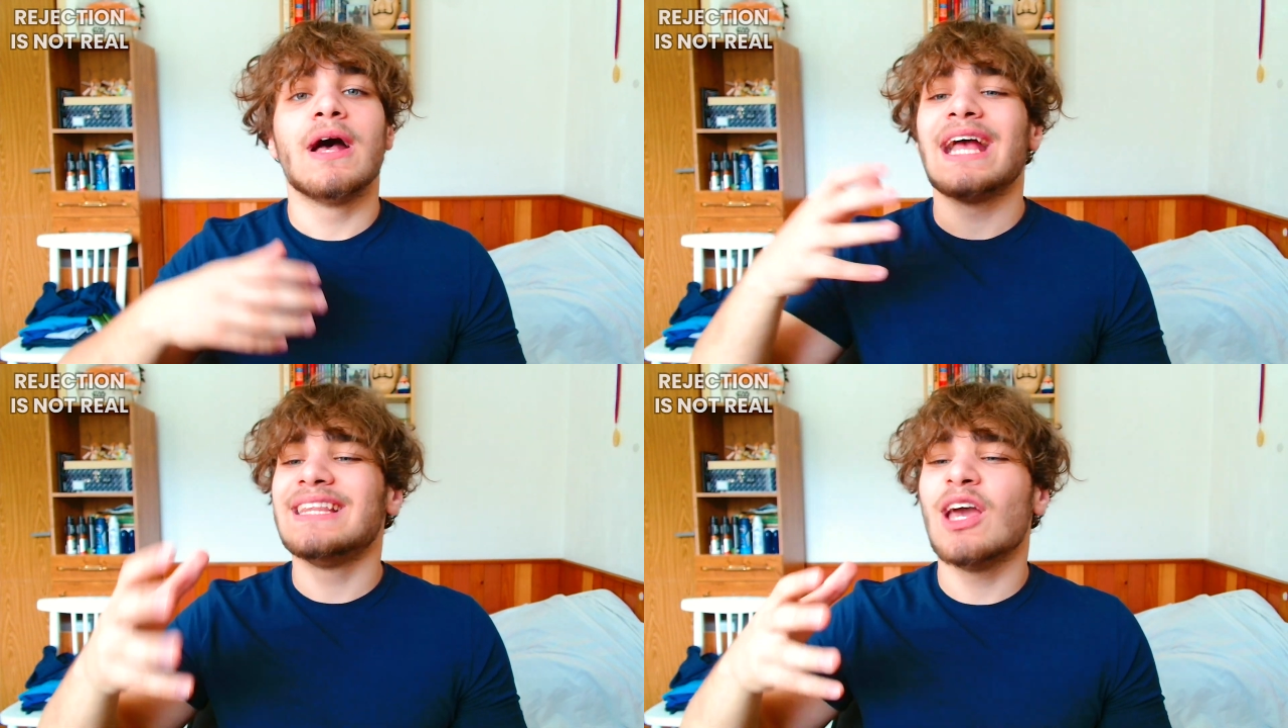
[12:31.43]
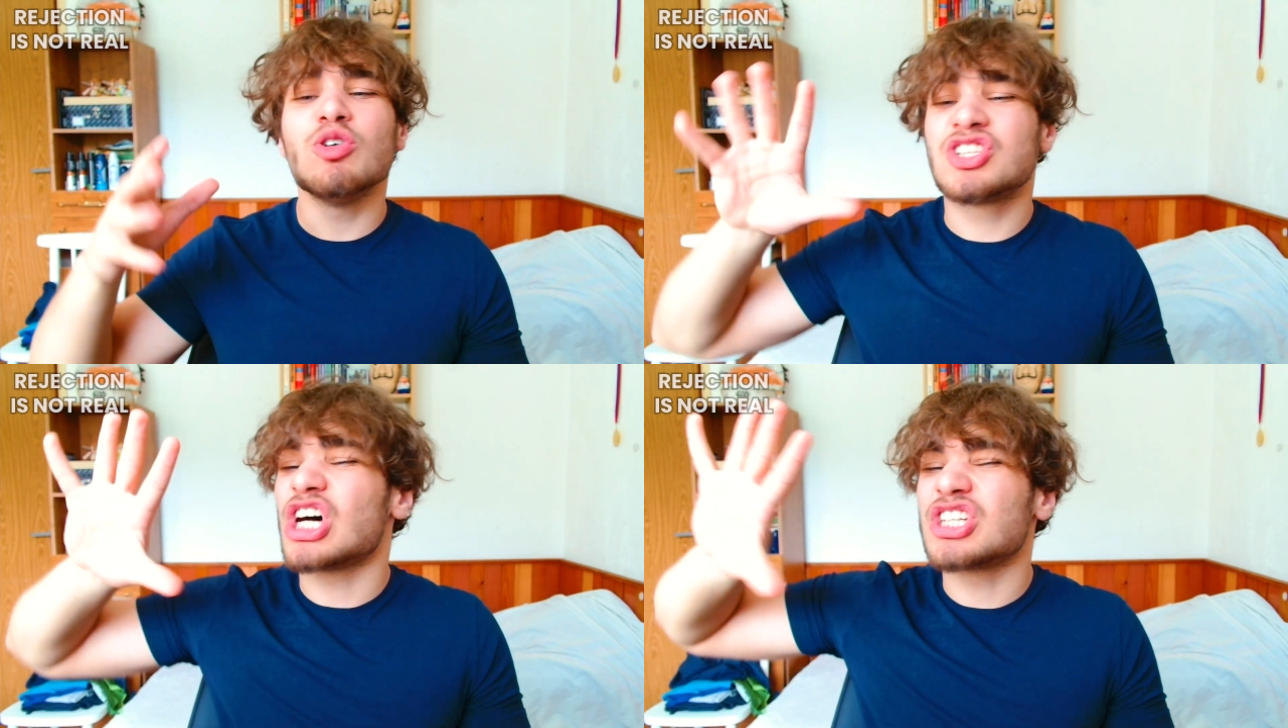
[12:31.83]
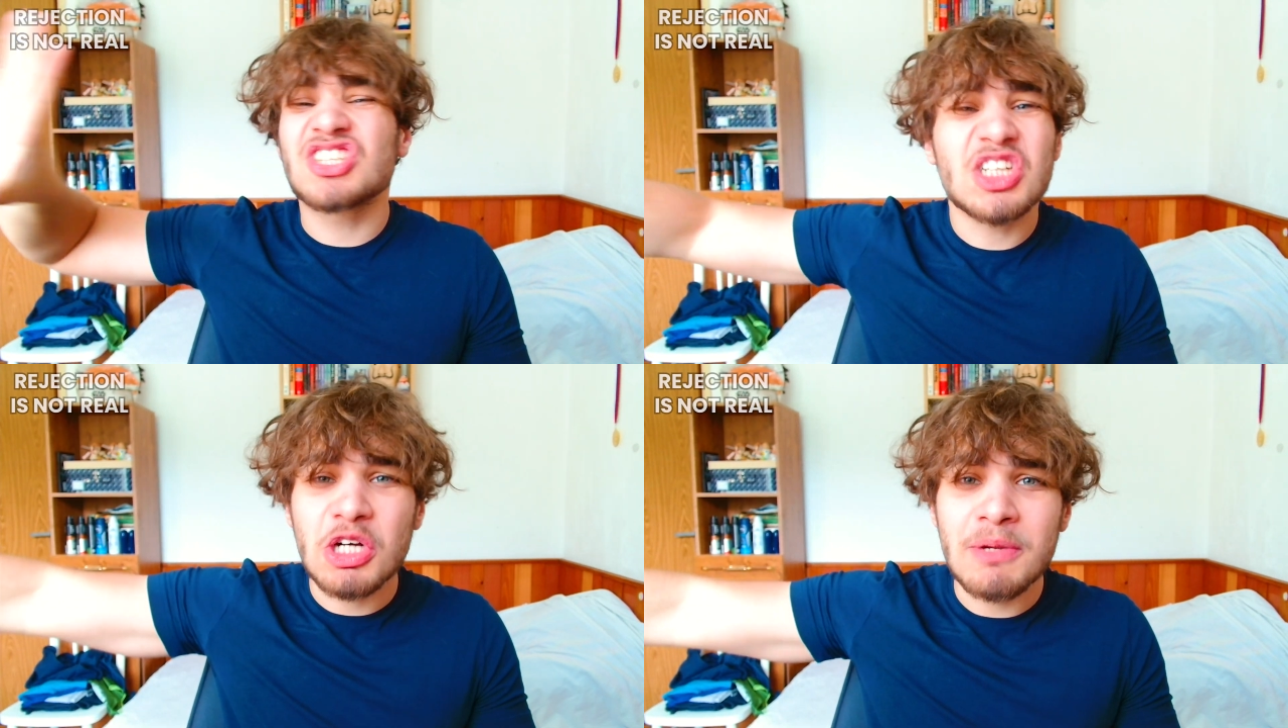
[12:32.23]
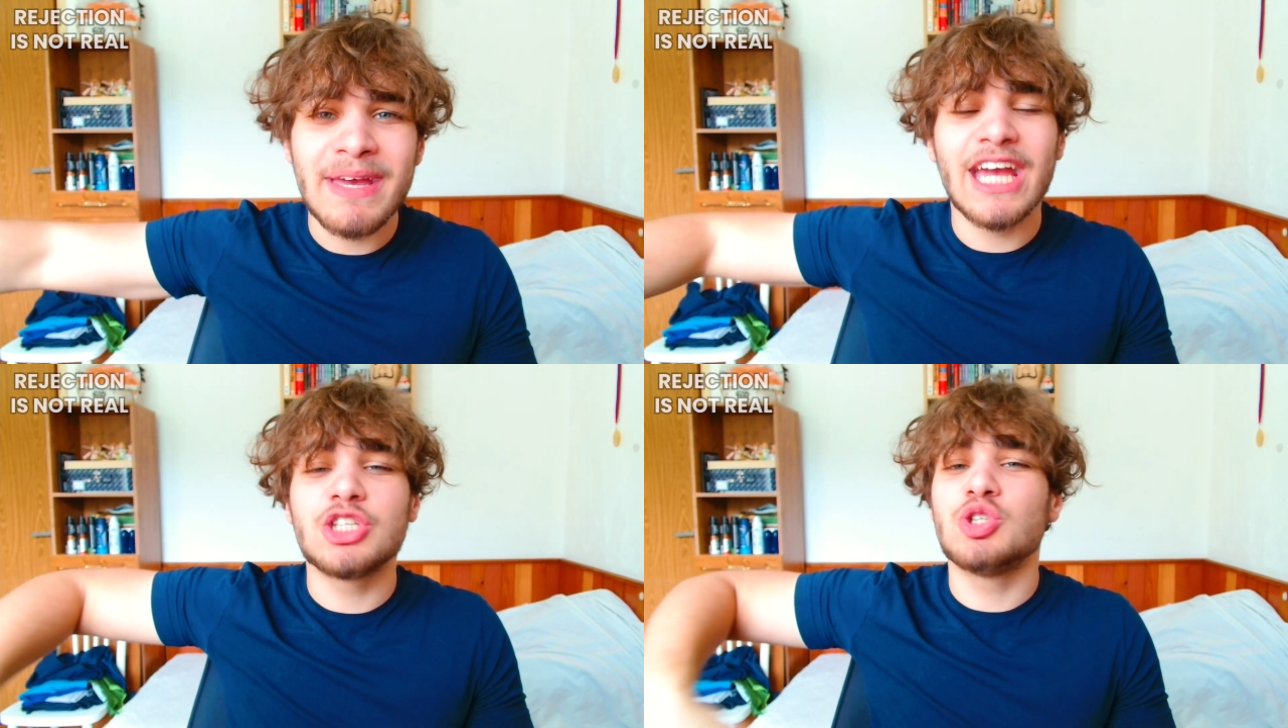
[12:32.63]
and they will start
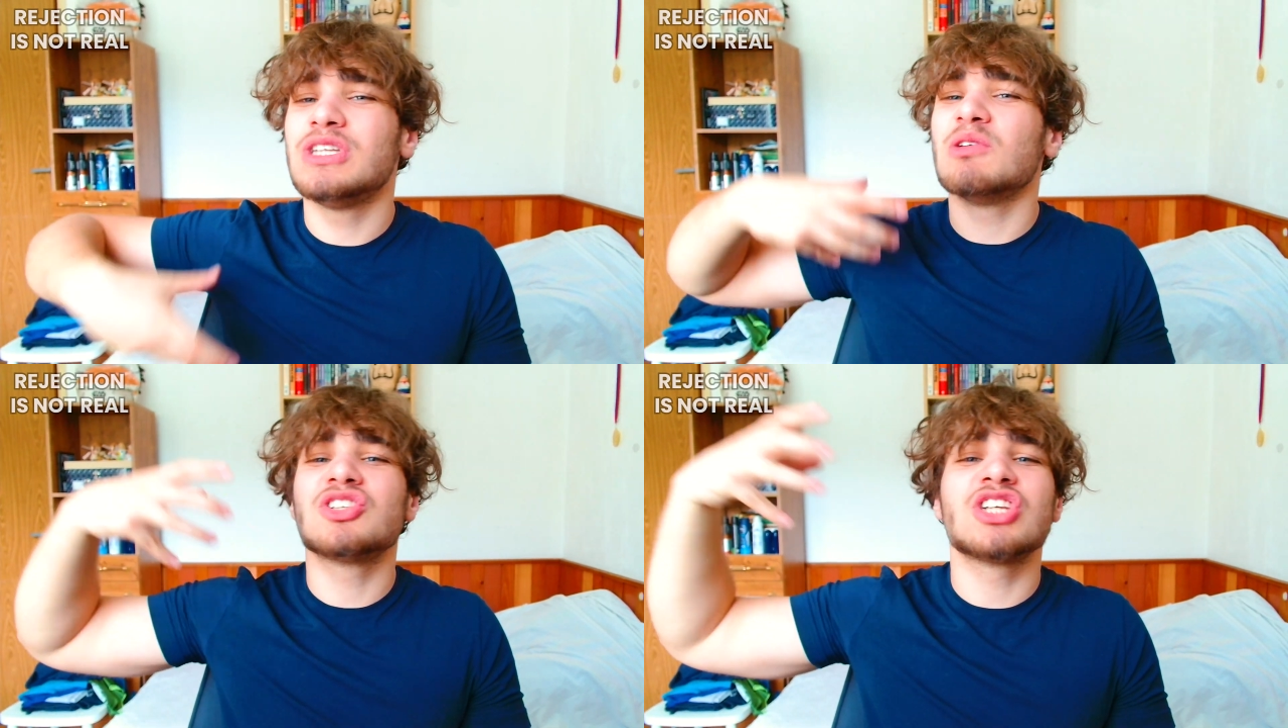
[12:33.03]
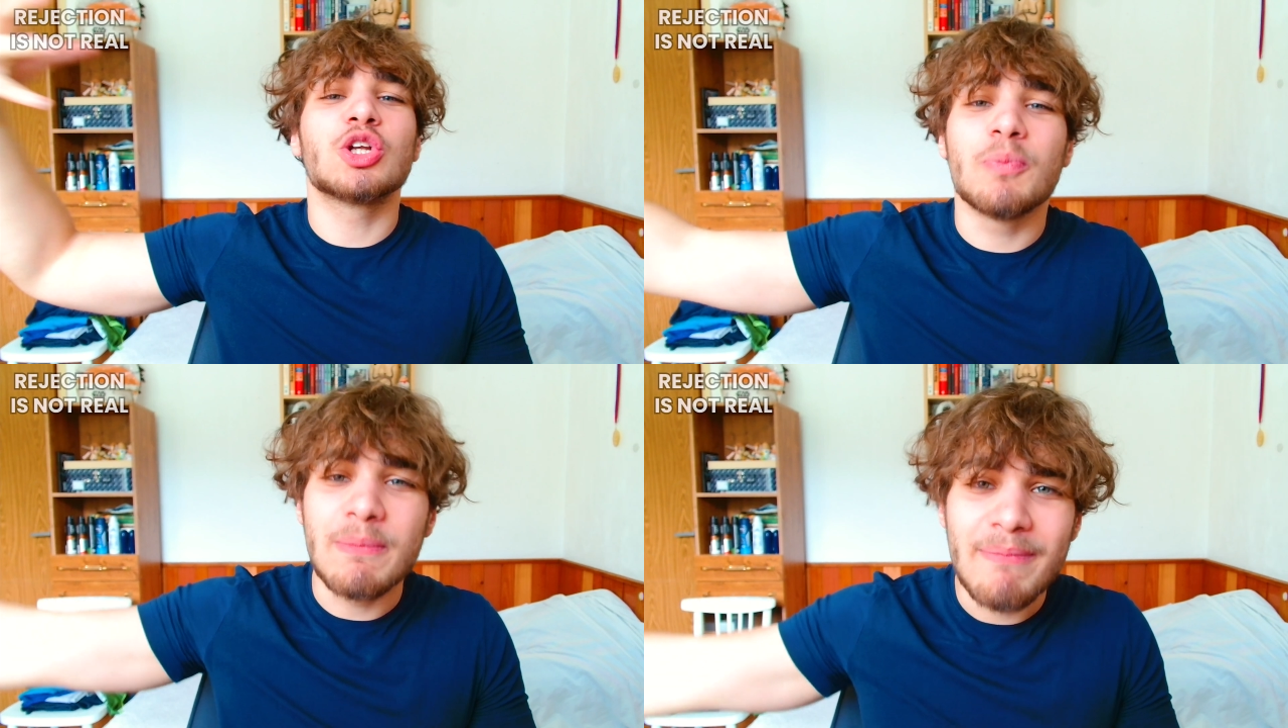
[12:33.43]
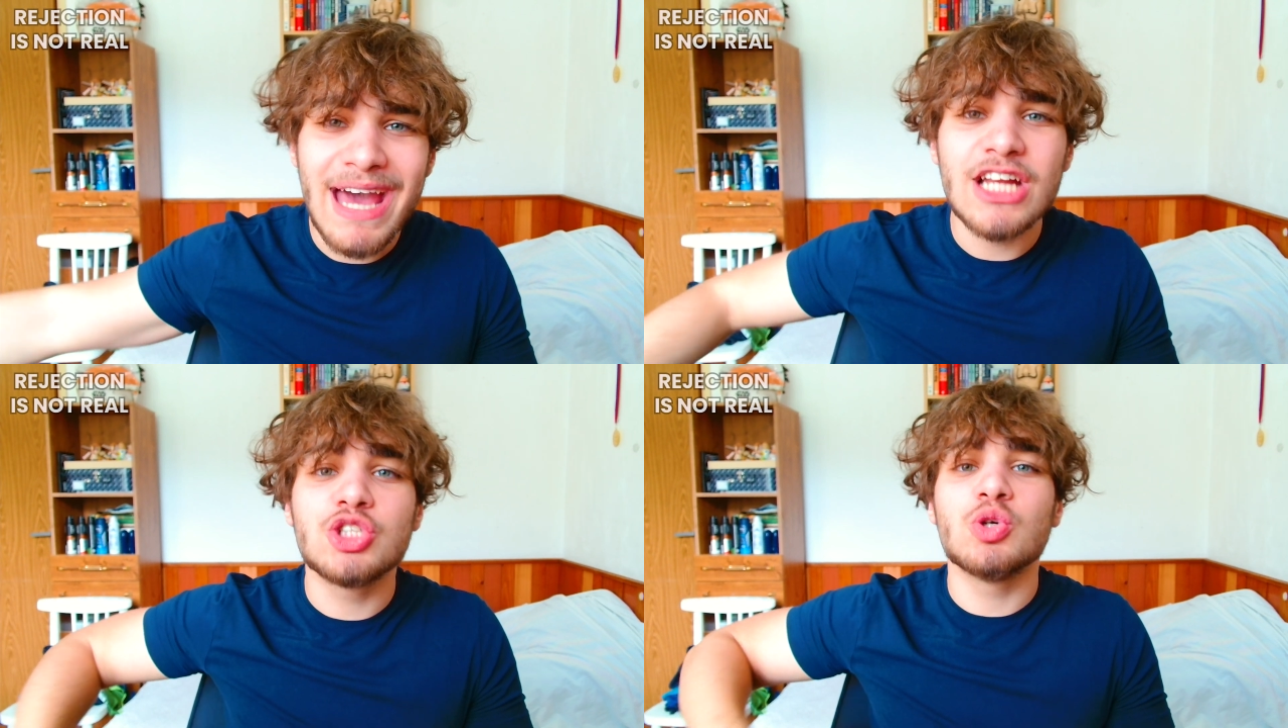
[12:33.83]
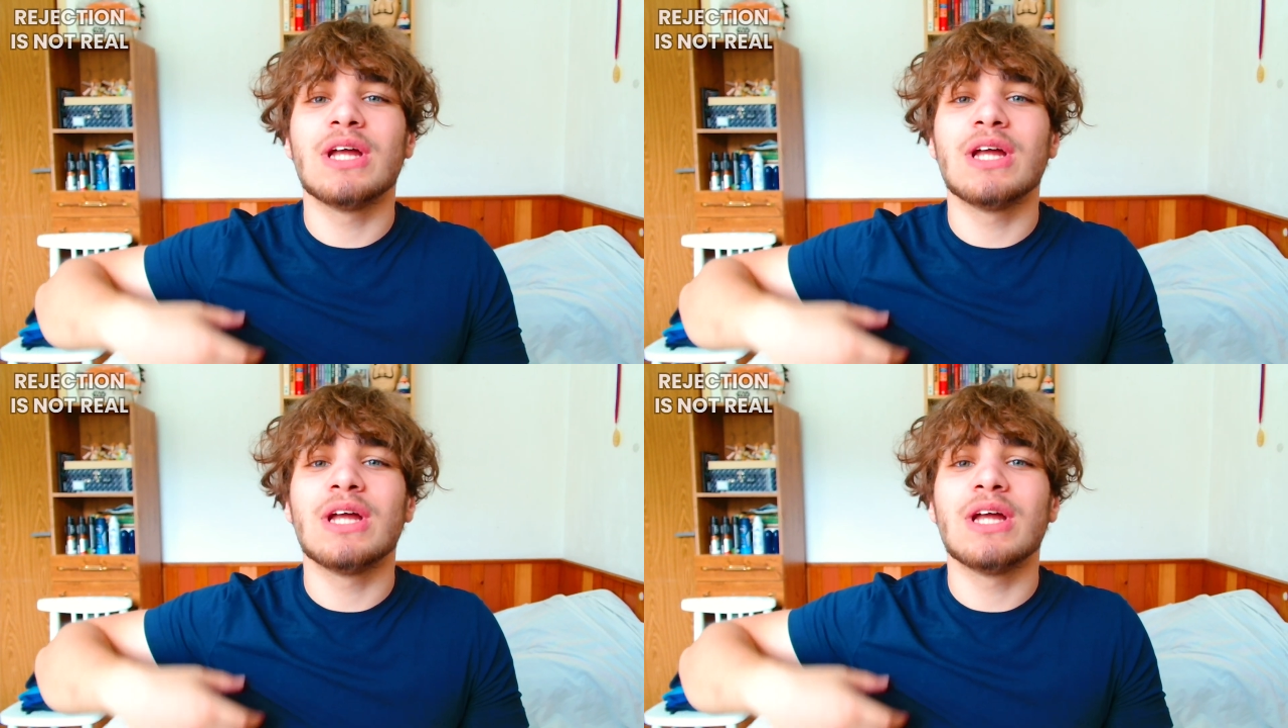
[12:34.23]
screaming at you, they will start to be mad at you,